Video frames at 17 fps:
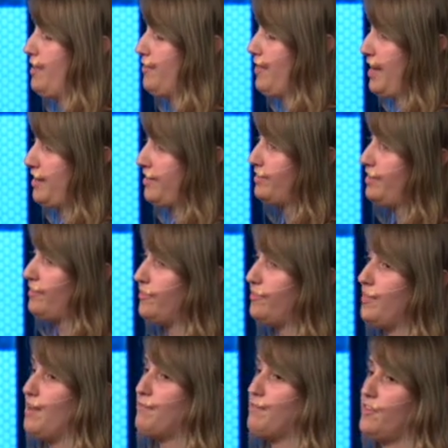
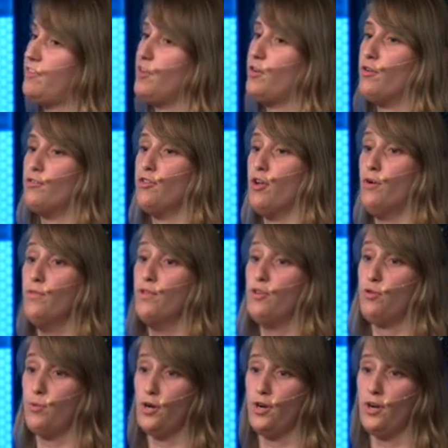exists in every single zone
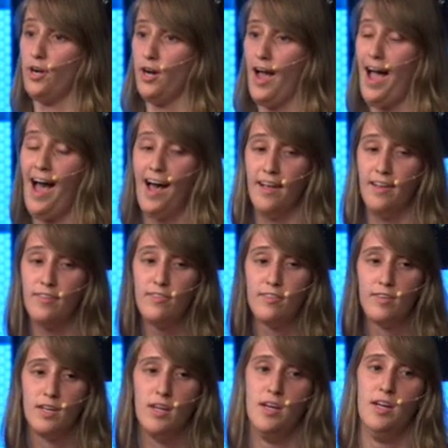that Twitter
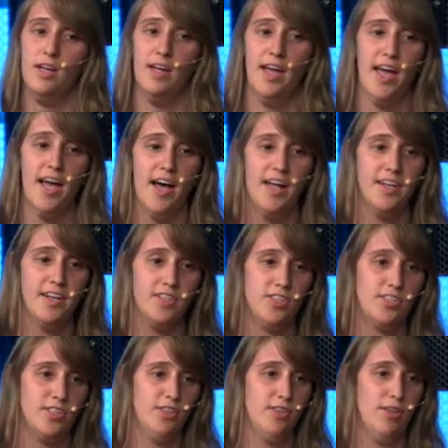has,
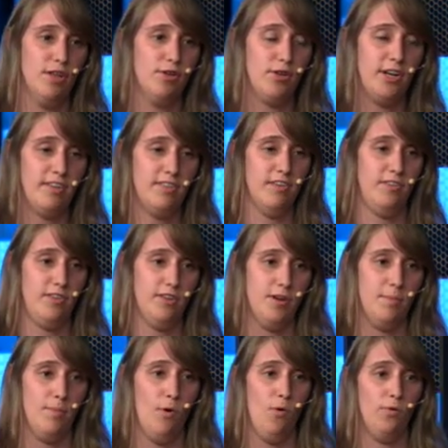and the alerting
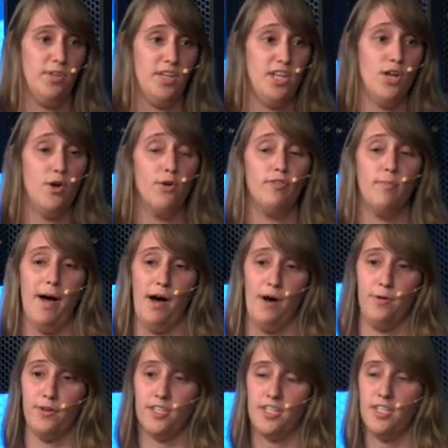system only knows
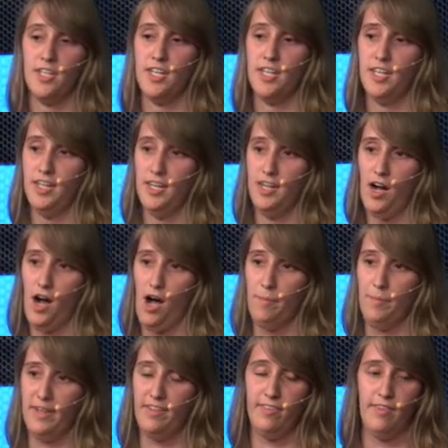about
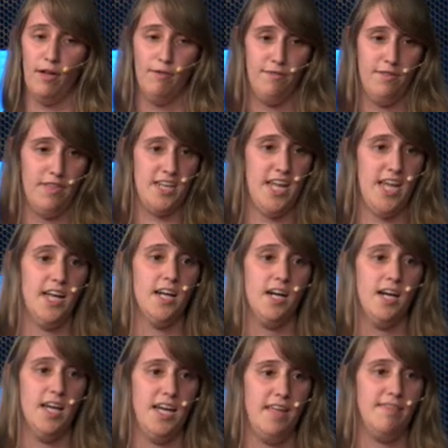itself and the
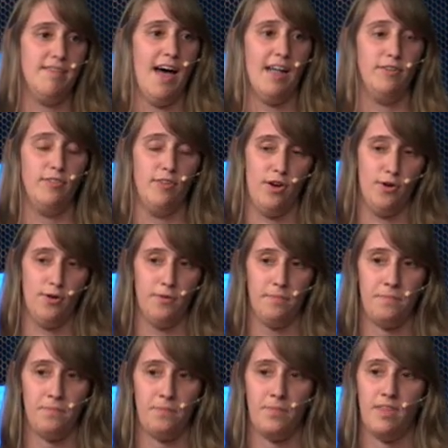data in that
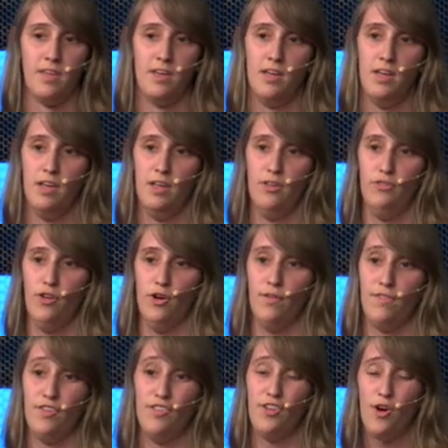zone. So
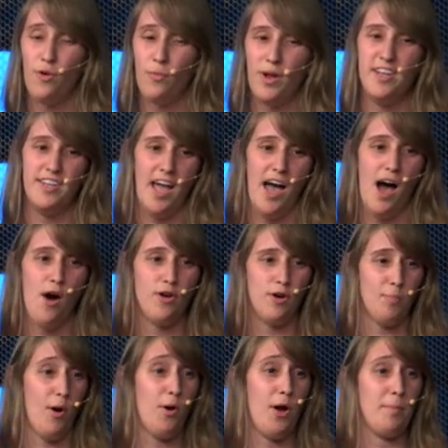if the zone went down
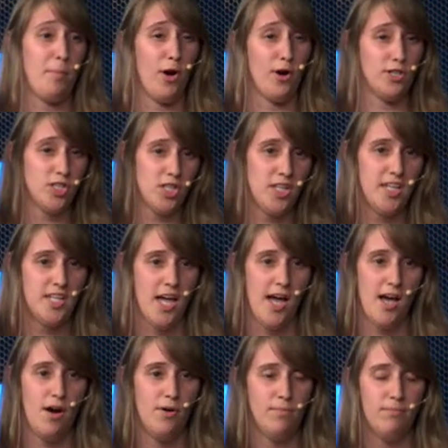or went partially
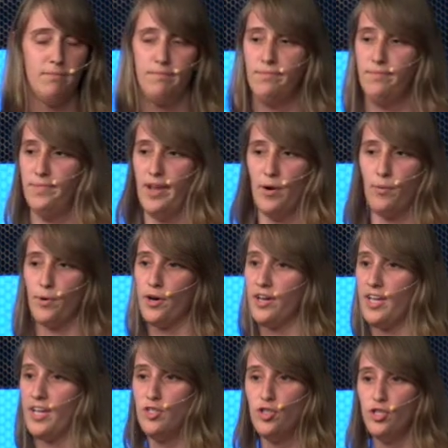down,
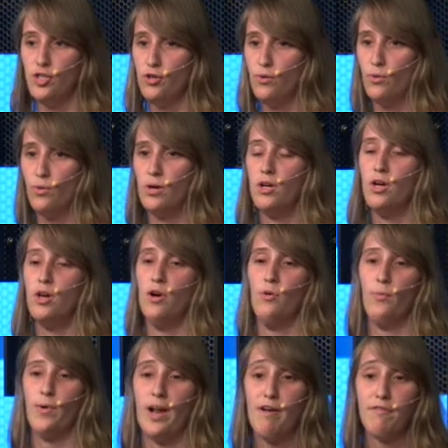network issue,
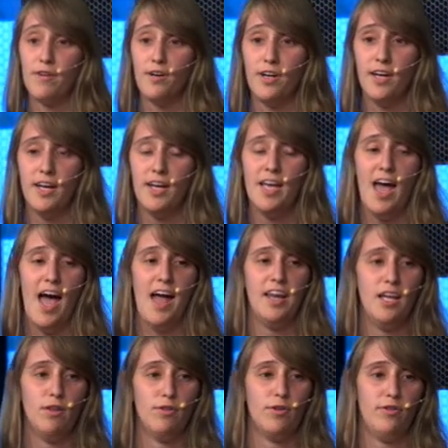whatever,
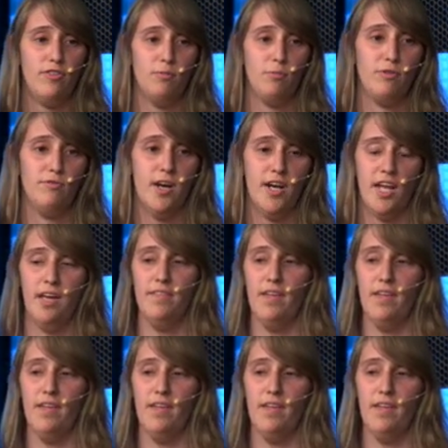any alerts that were running